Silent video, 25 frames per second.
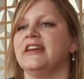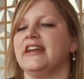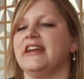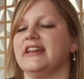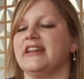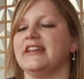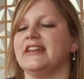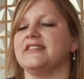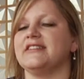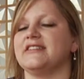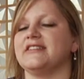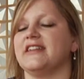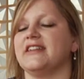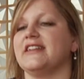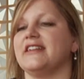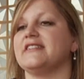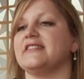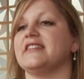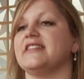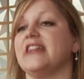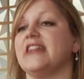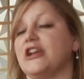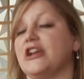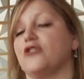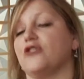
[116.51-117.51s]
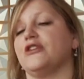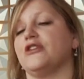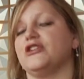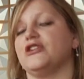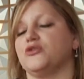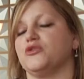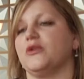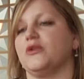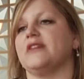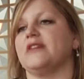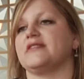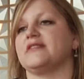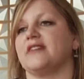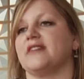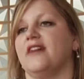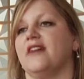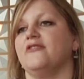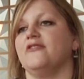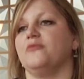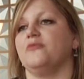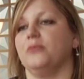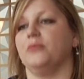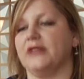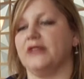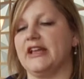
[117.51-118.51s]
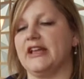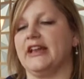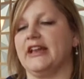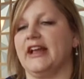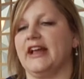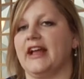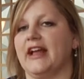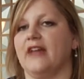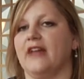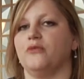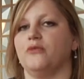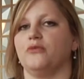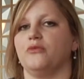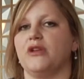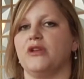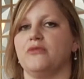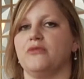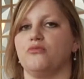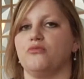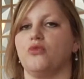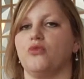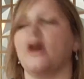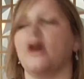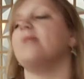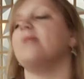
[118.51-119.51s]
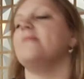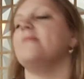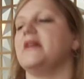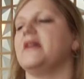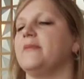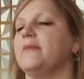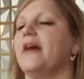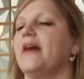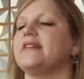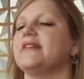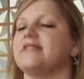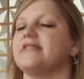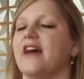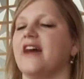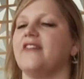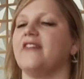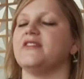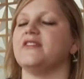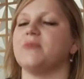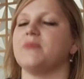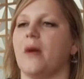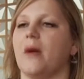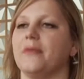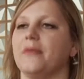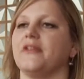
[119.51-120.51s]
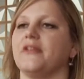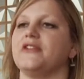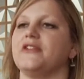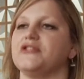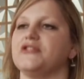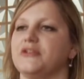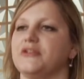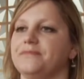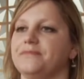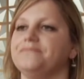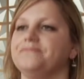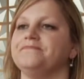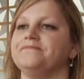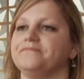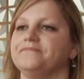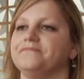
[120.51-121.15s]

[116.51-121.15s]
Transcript: it is that it's at increased risk of bleeding, and we want to minimize that in this population.